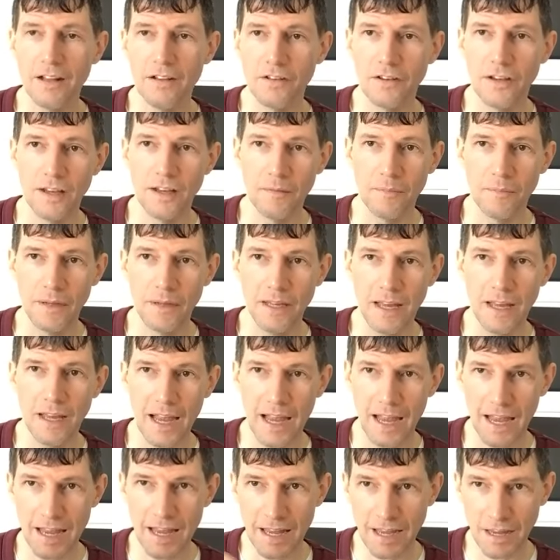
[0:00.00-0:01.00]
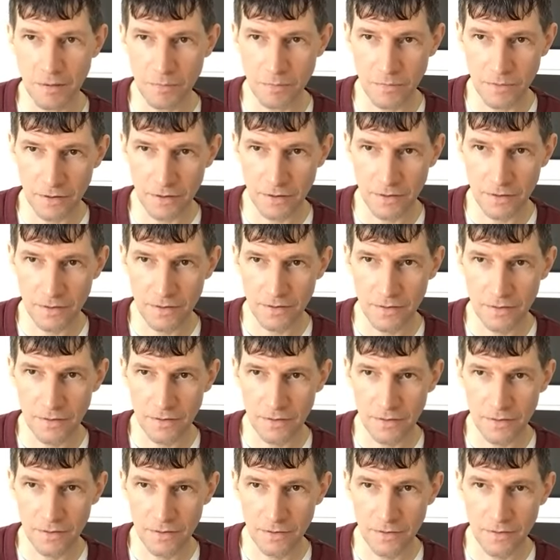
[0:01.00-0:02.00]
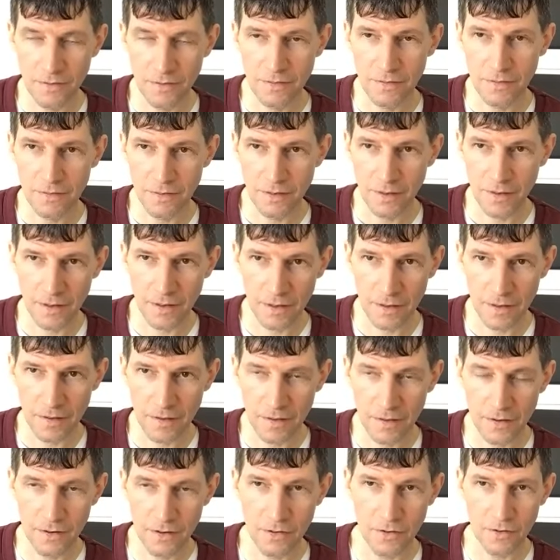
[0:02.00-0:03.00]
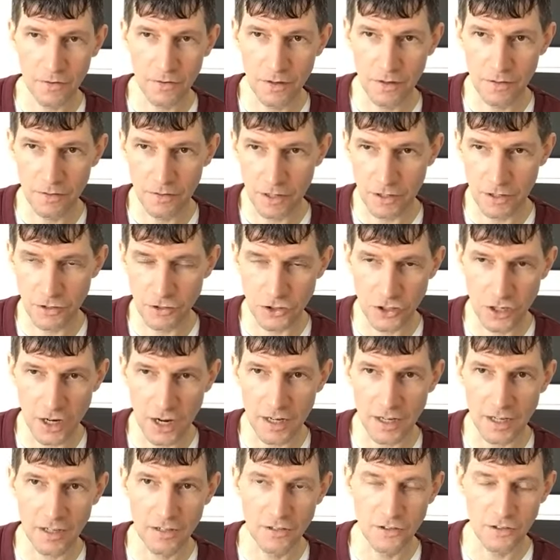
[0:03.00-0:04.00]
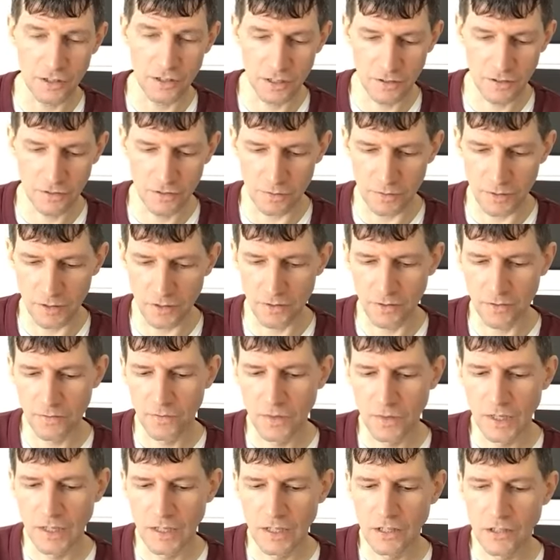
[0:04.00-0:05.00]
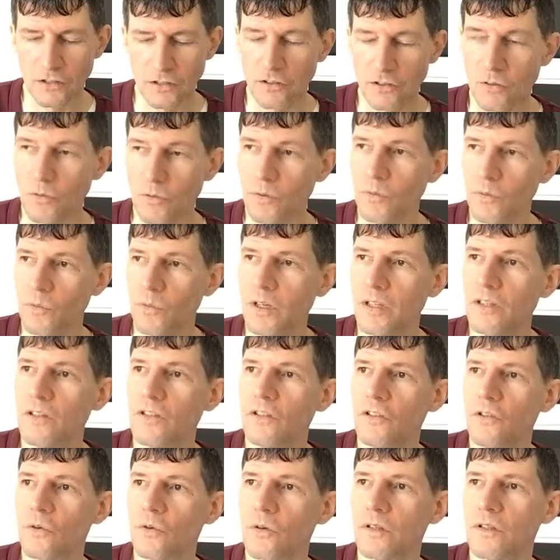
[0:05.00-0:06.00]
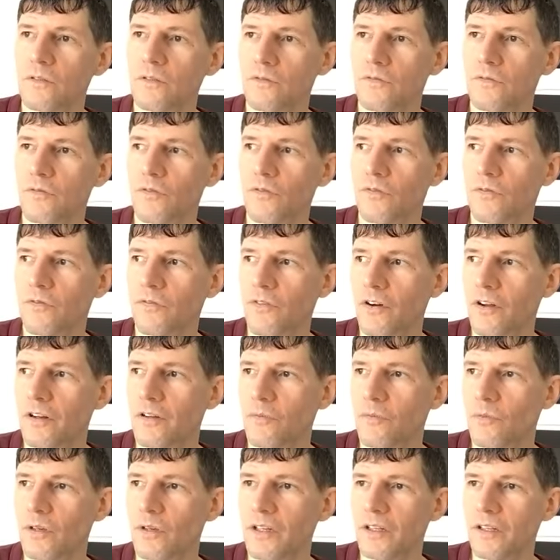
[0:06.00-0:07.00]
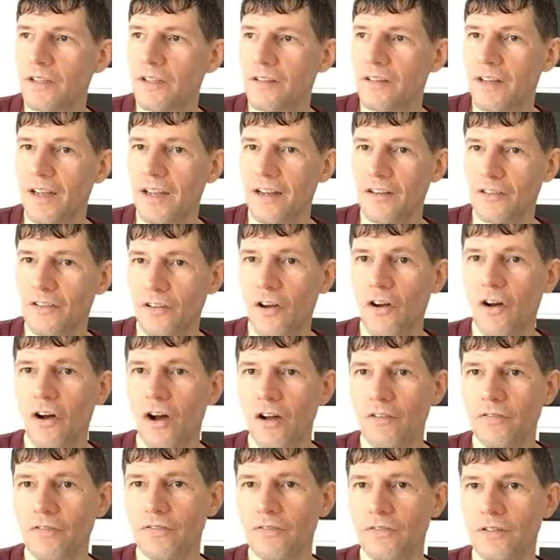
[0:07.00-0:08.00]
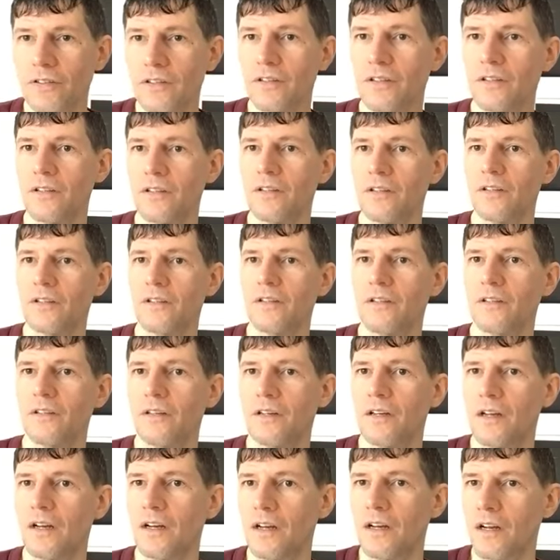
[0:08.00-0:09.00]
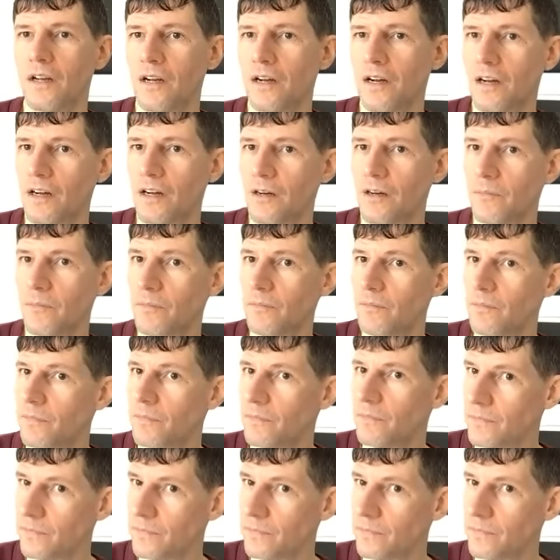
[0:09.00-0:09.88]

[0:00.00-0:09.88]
to be aimed you know, and, and shot into Israel. So when the Northern Front really takes off, um,